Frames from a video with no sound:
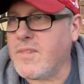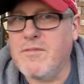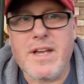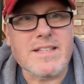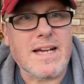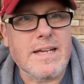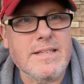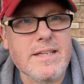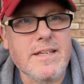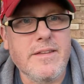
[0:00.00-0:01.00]
In fact,
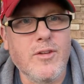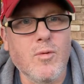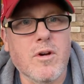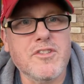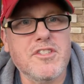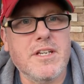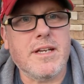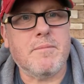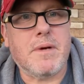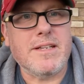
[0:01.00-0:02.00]
ID, you are
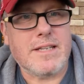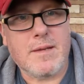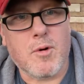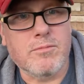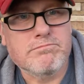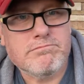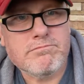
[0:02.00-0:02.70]
sitting at my table.